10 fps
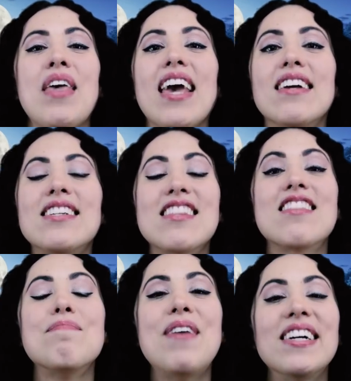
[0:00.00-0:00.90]
And
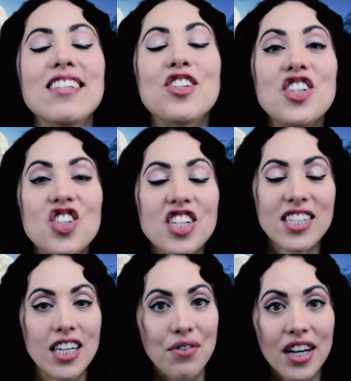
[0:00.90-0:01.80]
the message that
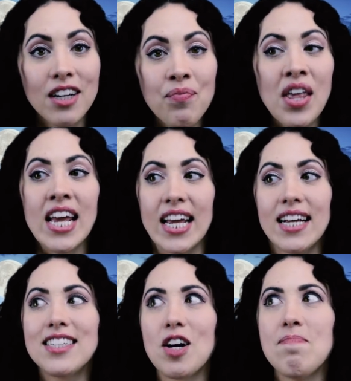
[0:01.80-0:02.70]
she's giving
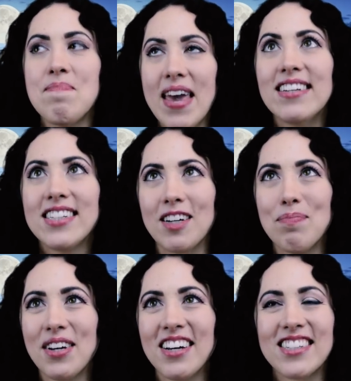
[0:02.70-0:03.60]
is amazing
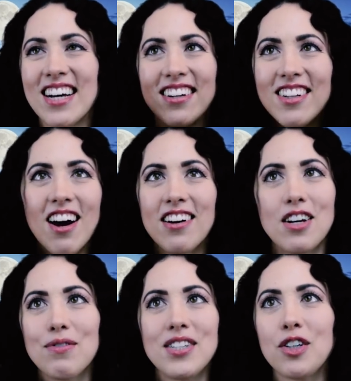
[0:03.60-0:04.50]
because you gotta
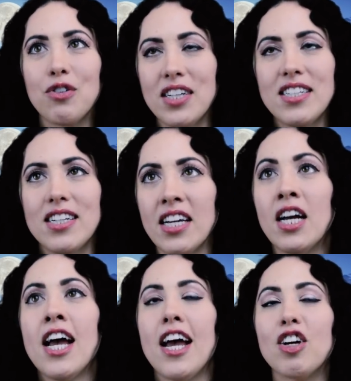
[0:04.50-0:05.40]
love
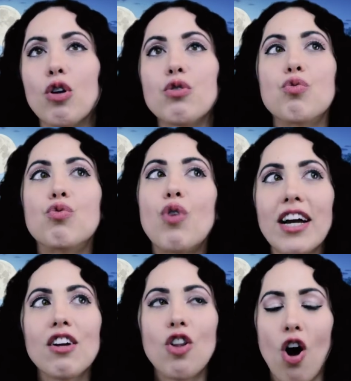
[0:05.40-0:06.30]
synchronicity. It goes
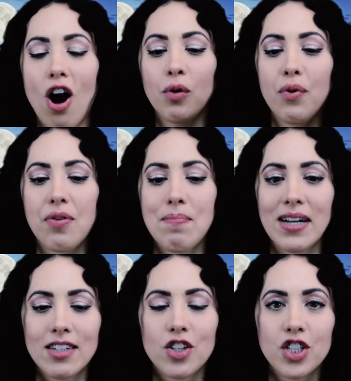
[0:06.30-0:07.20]
right along with the
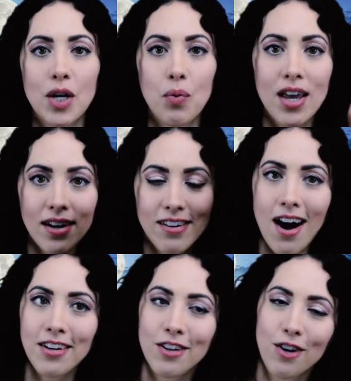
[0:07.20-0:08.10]
messages that we had
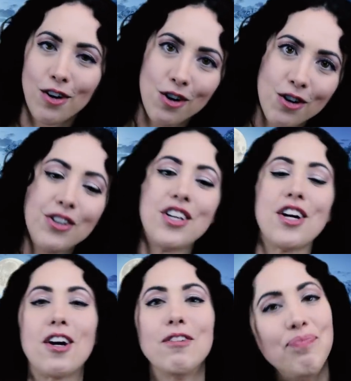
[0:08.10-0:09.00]
gotten
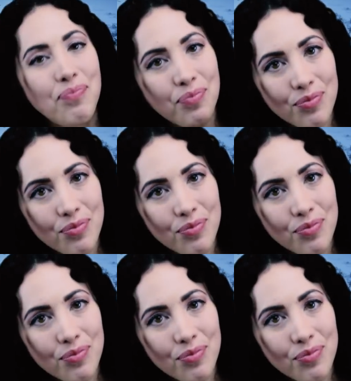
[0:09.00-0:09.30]
earlier